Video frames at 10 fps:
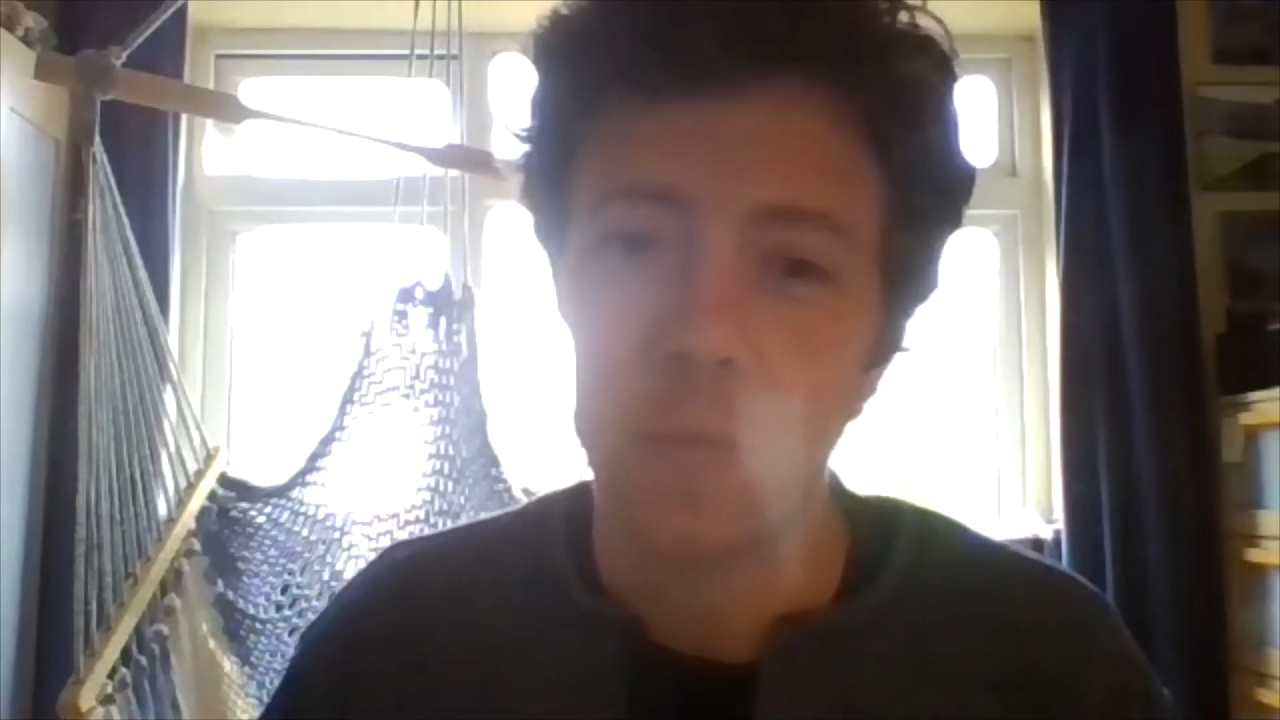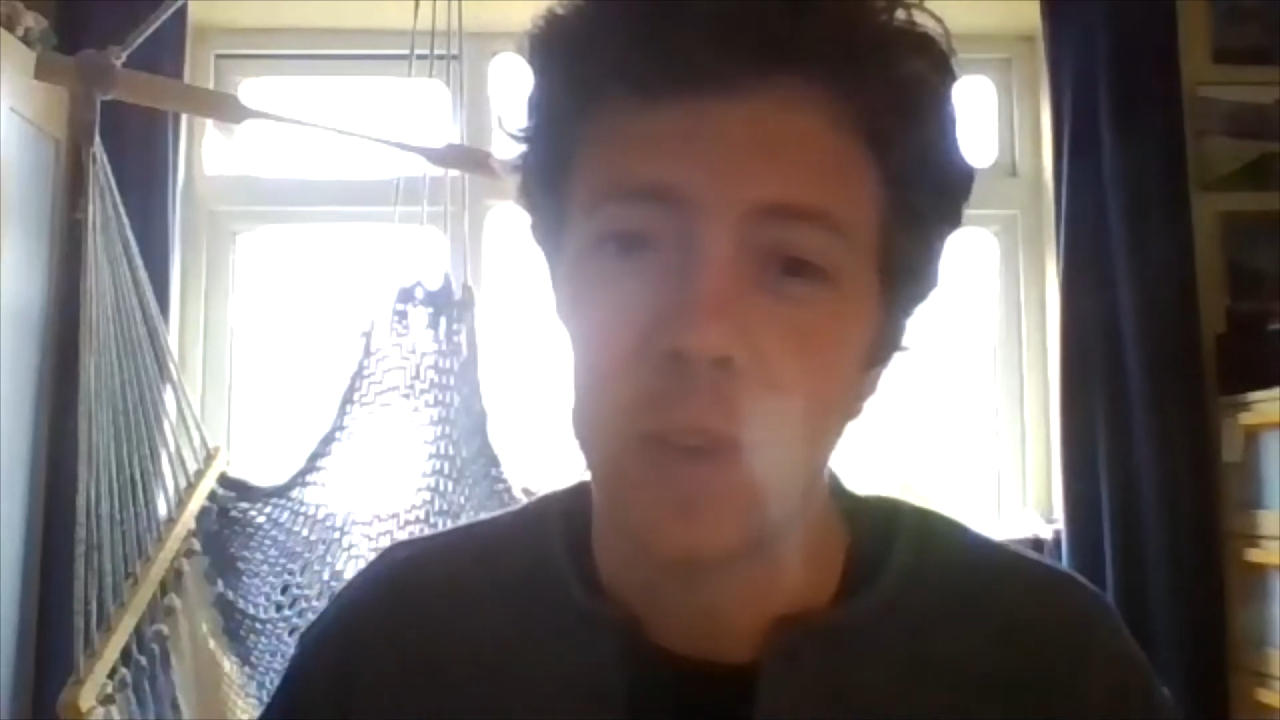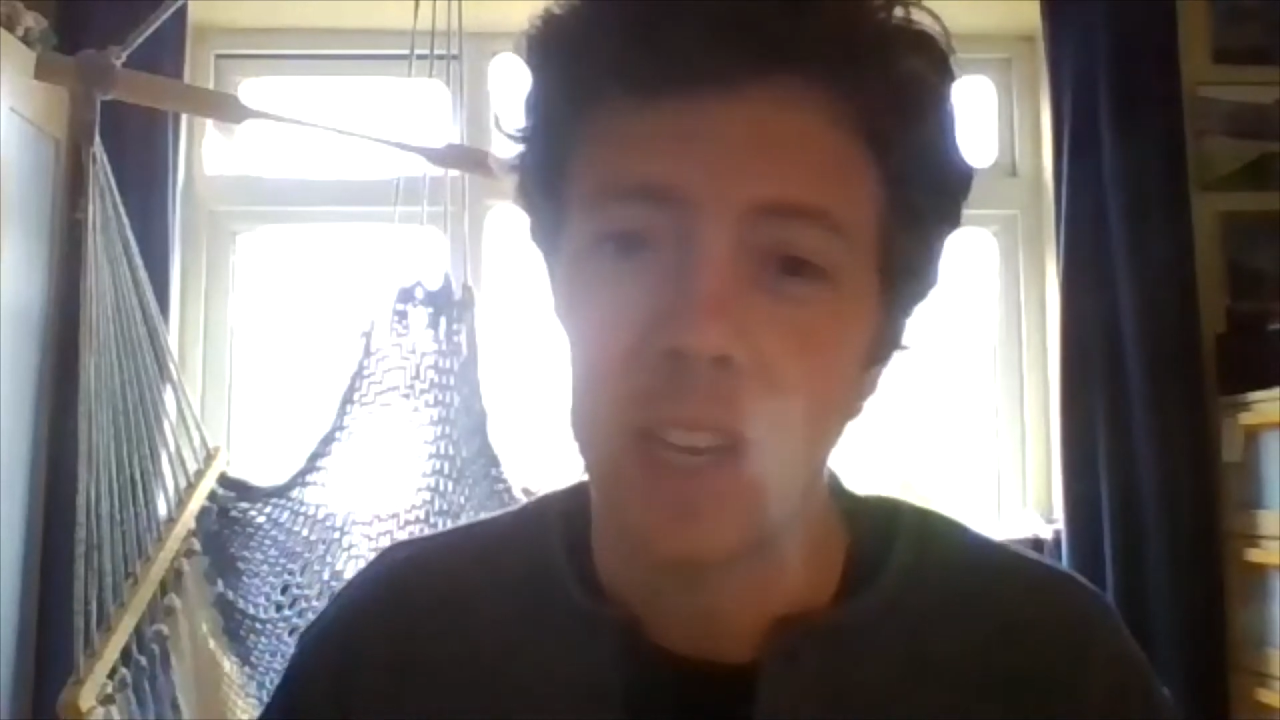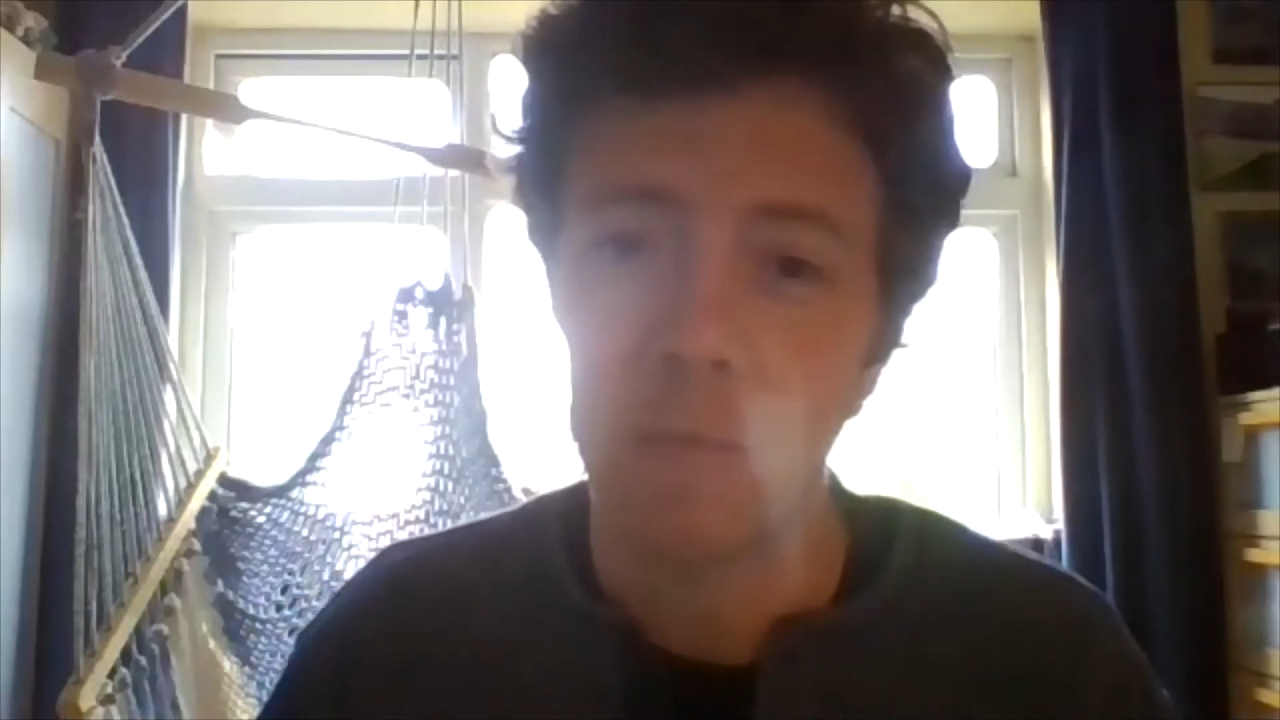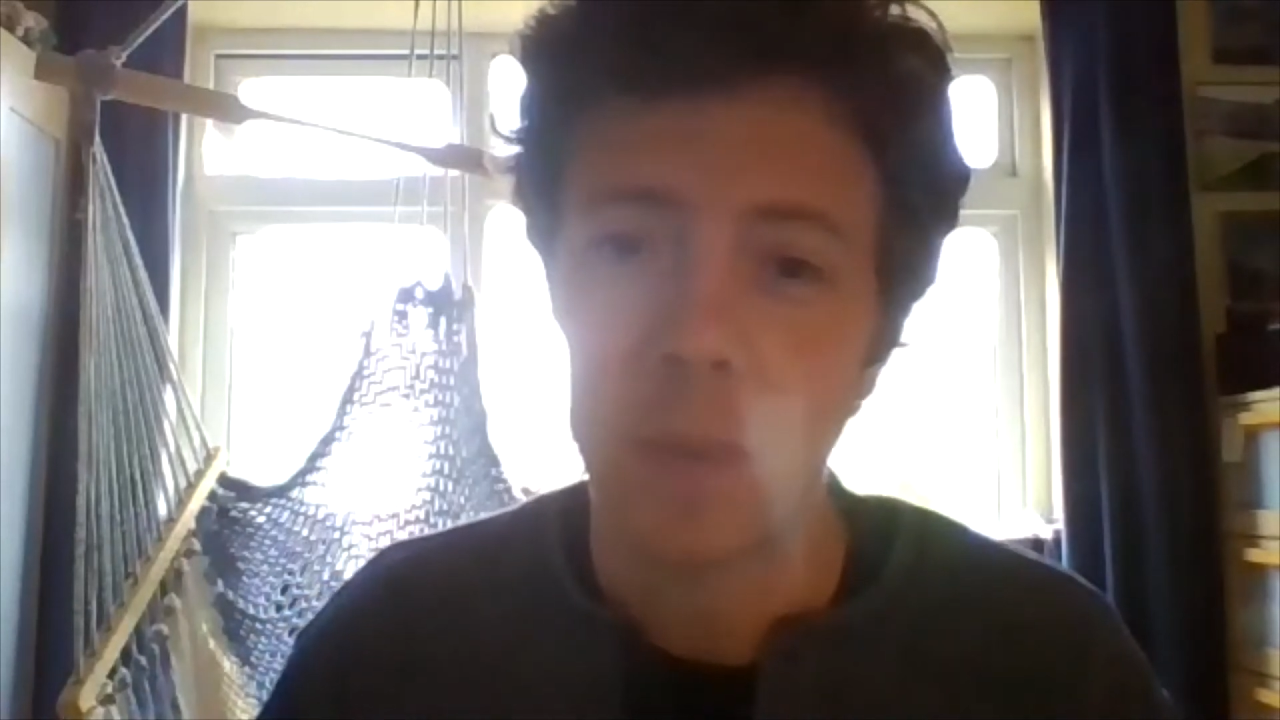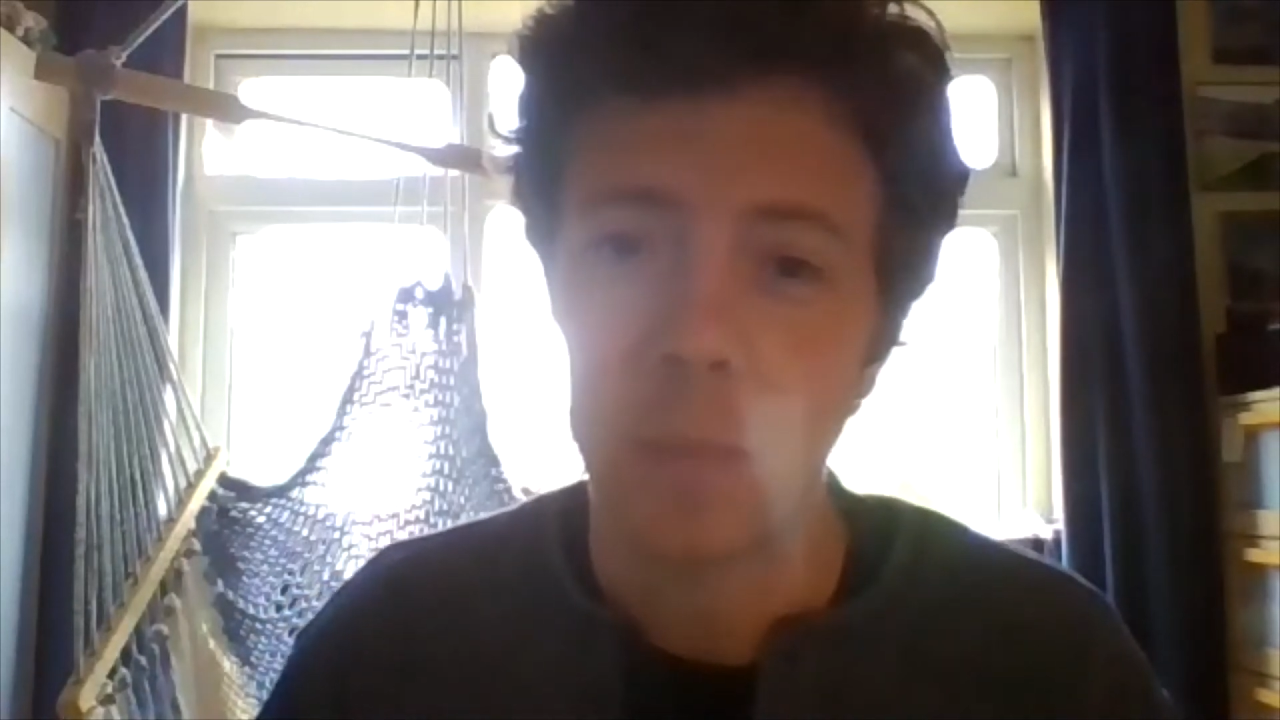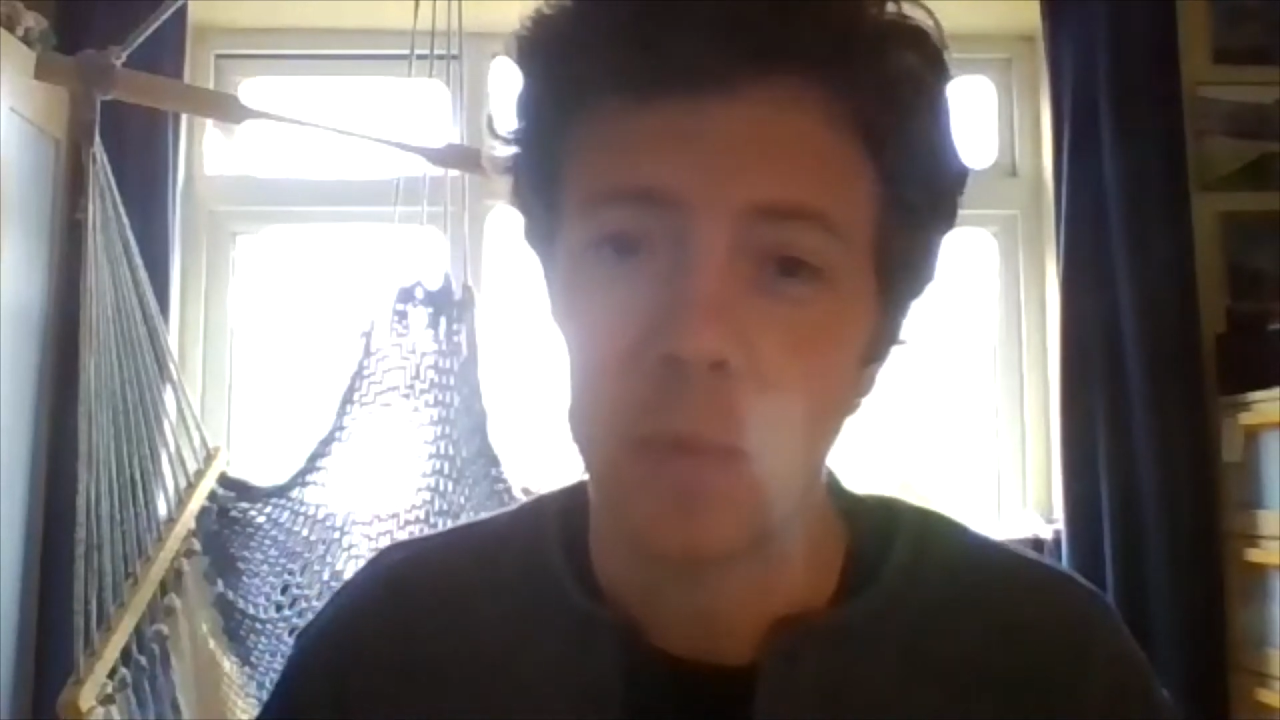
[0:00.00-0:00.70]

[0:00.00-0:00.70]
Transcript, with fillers: we love people